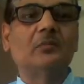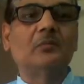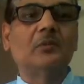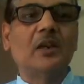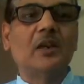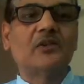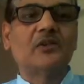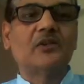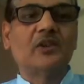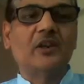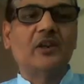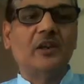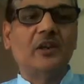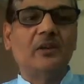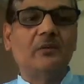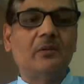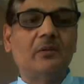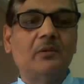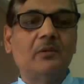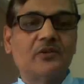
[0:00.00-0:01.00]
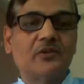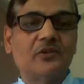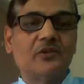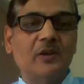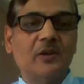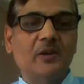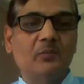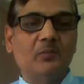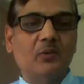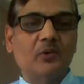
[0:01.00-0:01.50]

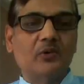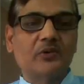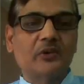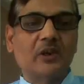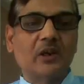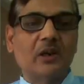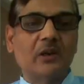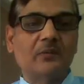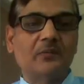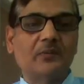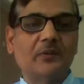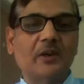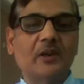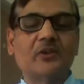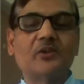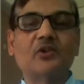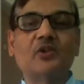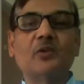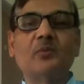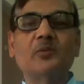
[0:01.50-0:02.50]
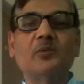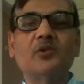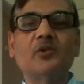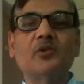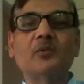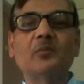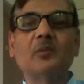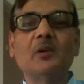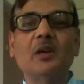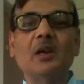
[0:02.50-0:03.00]
extreme portion of X
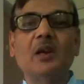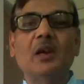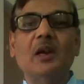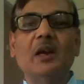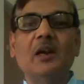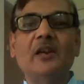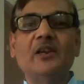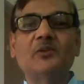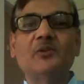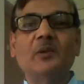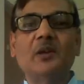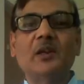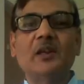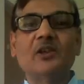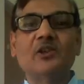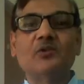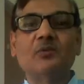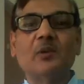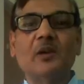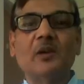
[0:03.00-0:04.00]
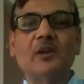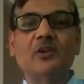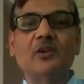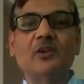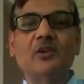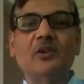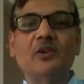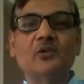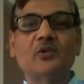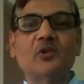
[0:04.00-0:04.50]
chromosome as well as Y
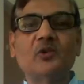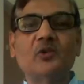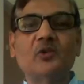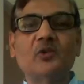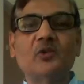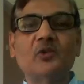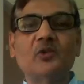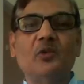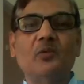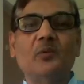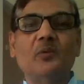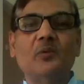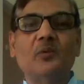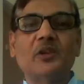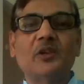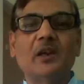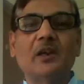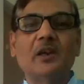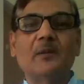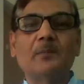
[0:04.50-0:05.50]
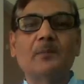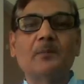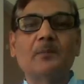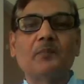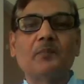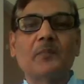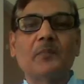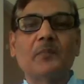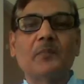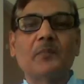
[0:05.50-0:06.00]
chromosome, which can
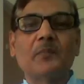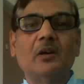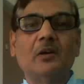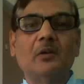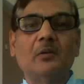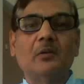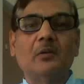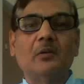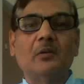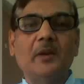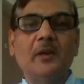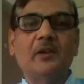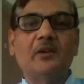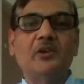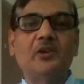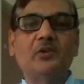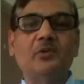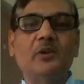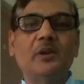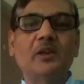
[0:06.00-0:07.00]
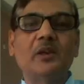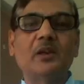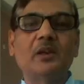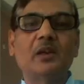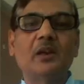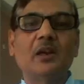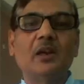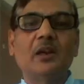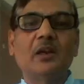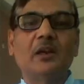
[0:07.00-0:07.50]
pair during
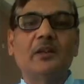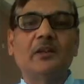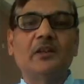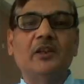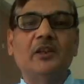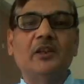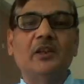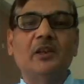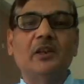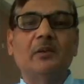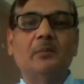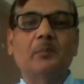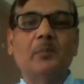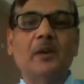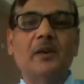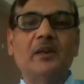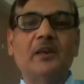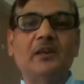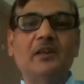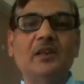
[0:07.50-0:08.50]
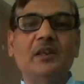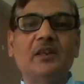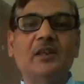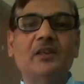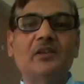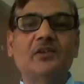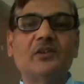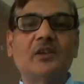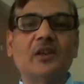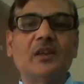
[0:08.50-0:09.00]
the
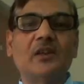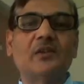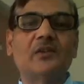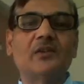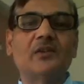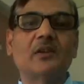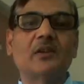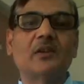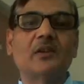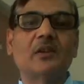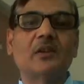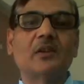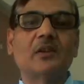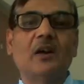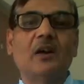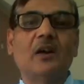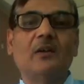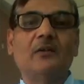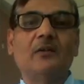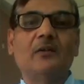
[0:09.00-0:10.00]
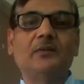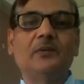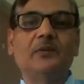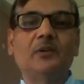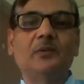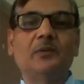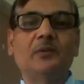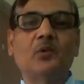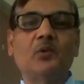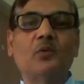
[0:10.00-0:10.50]
Pacitini stage of
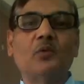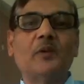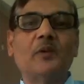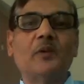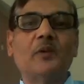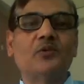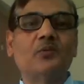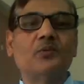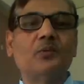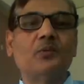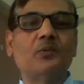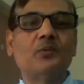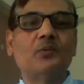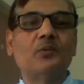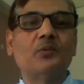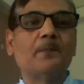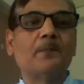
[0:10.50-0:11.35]
prophase 1.